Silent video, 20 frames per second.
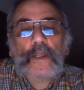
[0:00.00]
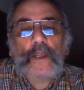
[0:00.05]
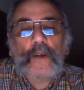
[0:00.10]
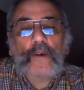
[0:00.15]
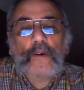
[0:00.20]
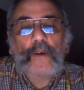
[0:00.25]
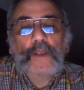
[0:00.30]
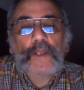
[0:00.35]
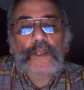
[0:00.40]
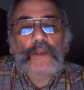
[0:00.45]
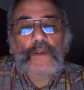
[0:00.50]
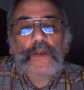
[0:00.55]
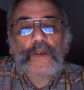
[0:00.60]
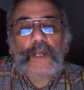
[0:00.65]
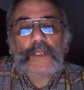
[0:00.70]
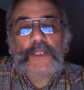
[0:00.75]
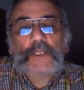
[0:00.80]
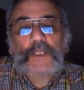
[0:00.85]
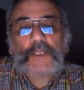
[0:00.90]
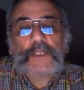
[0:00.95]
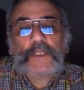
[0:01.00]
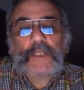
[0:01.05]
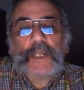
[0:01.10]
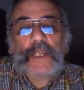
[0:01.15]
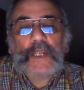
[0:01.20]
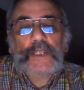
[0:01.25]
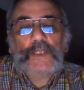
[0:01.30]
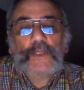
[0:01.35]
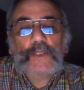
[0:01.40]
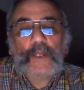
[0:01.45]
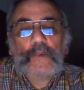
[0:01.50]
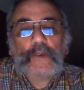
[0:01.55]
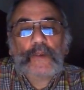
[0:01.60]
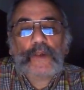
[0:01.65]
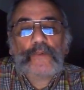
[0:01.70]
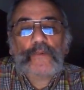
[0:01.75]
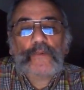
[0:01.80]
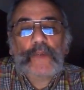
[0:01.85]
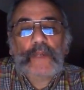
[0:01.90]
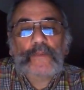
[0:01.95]
or in the United States who have a
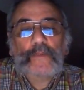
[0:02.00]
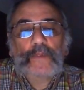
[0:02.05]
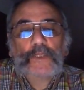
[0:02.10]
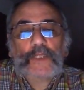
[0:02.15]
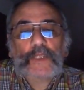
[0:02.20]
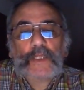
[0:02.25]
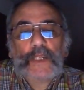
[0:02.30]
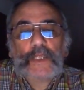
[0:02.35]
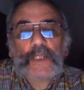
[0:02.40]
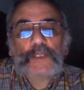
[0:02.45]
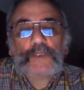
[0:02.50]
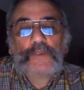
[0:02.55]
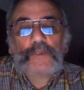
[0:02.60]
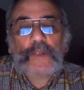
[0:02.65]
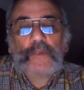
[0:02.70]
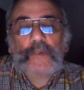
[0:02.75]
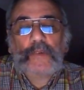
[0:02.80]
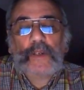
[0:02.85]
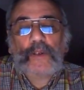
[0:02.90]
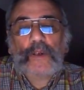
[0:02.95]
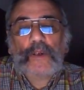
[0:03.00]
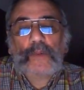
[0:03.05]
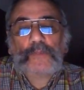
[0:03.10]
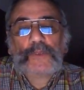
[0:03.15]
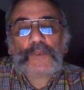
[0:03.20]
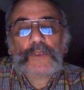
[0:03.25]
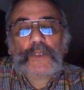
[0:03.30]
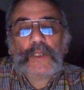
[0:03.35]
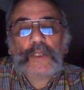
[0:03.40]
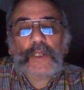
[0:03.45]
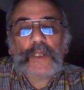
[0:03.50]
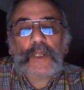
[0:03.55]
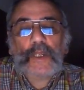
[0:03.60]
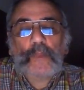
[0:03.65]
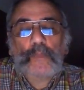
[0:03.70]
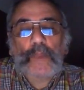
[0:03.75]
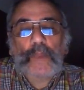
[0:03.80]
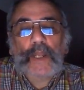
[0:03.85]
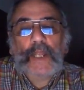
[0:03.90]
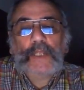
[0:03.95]
grievance against traffic cops,
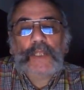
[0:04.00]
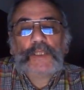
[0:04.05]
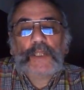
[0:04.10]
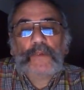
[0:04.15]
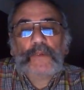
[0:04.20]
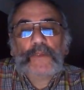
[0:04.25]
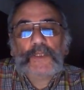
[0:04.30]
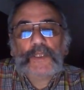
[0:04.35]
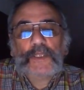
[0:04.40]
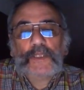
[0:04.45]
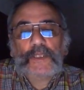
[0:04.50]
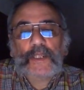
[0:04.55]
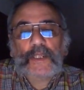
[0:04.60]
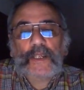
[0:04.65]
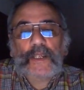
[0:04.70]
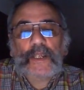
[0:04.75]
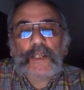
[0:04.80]
police officers,